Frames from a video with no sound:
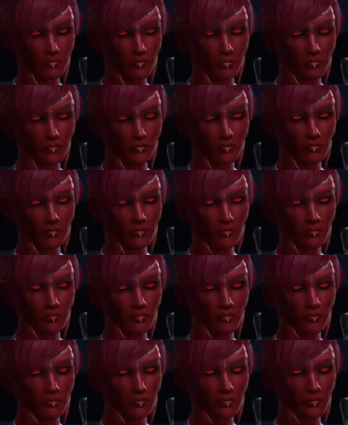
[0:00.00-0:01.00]

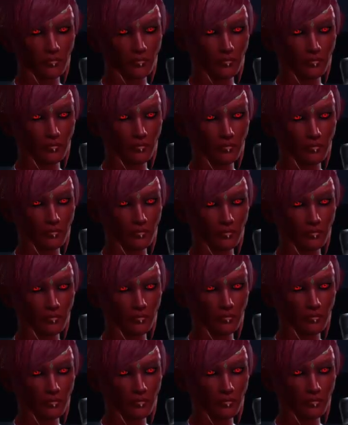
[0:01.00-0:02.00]

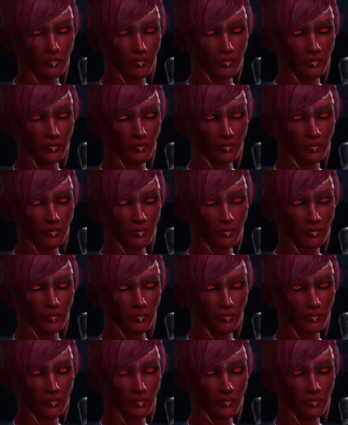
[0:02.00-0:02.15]
[no speech]